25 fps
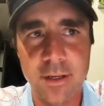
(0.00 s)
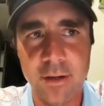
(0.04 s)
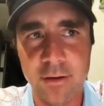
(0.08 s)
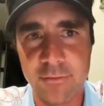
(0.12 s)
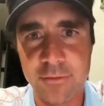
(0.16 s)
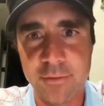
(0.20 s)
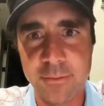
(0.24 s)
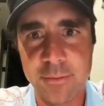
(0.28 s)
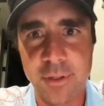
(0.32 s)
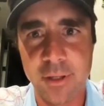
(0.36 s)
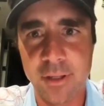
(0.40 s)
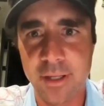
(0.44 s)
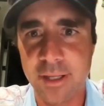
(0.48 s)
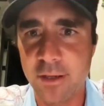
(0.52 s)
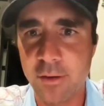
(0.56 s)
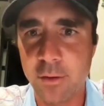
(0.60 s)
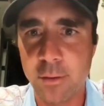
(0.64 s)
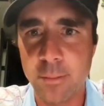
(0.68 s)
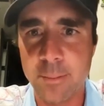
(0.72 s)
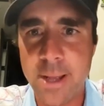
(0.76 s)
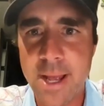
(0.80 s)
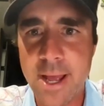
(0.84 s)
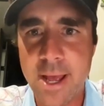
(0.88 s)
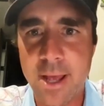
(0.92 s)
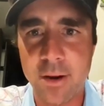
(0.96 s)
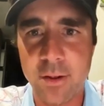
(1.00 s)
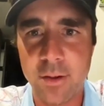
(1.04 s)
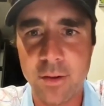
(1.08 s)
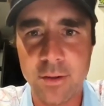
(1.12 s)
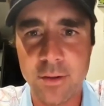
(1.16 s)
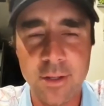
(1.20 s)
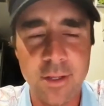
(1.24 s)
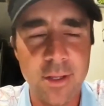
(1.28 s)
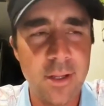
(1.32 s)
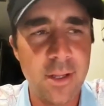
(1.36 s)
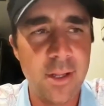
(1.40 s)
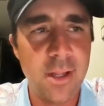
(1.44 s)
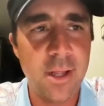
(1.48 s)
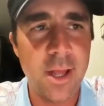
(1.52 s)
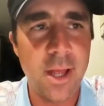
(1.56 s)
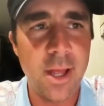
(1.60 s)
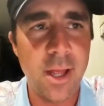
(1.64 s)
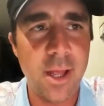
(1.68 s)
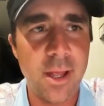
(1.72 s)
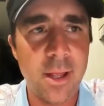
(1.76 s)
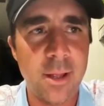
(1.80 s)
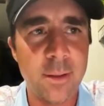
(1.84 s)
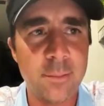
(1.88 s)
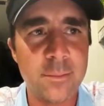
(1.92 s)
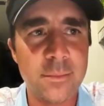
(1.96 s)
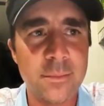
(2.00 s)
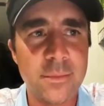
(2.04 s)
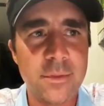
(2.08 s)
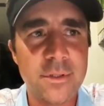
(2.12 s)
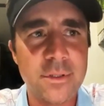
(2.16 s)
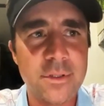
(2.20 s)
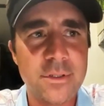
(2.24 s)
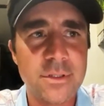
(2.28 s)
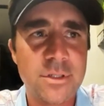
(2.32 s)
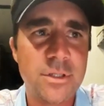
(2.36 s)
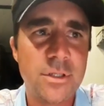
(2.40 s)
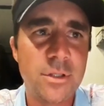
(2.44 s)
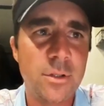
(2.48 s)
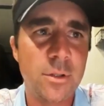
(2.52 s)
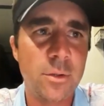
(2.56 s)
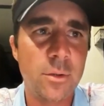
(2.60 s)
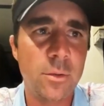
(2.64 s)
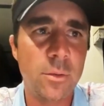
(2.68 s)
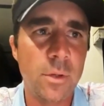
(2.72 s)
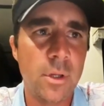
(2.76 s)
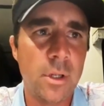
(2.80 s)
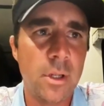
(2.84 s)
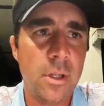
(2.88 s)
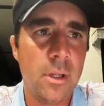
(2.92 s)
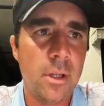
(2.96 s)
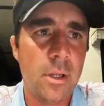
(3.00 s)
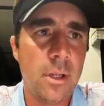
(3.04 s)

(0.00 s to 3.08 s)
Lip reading: you know, from the legal battle to